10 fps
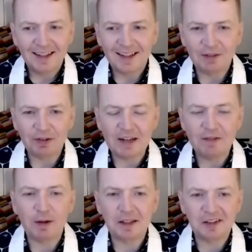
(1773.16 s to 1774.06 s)
if you
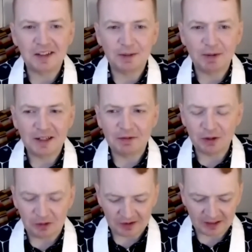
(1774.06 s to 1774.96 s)
live by the sea, you might have
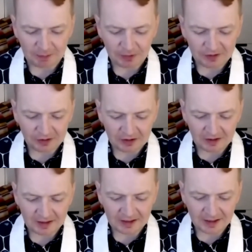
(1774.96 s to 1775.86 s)
noticed that, but
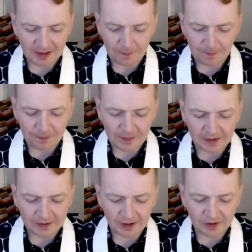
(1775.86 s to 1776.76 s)
certainly
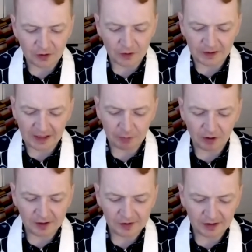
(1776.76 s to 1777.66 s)
it's going to keep
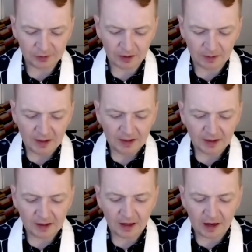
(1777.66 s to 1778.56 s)
rising as well.
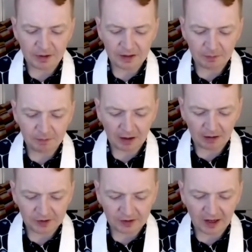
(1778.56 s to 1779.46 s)
The
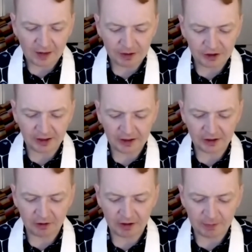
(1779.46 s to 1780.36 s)
Paris Climate Change
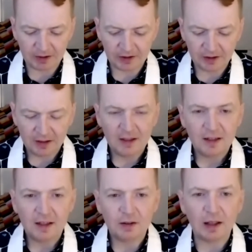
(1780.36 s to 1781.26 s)
Agreement
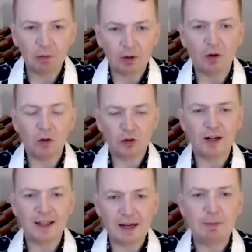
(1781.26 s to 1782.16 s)
that we're all
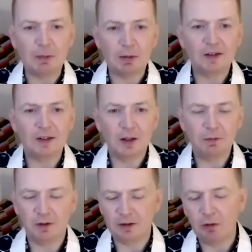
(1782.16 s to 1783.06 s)
trying to get people to sign up
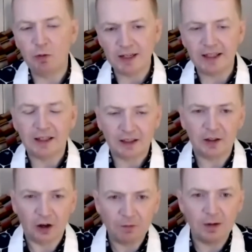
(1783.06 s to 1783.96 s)
for, that
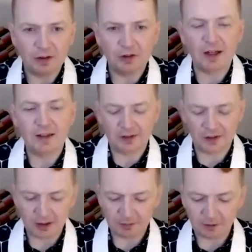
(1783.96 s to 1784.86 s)
governments are trying to
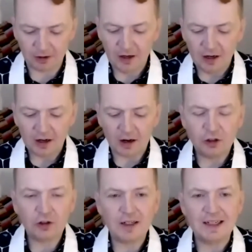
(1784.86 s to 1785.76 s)
sign up for, are
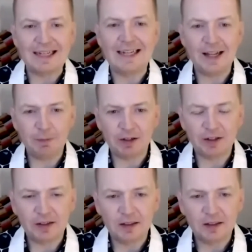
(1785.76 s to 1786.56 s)
trying to limit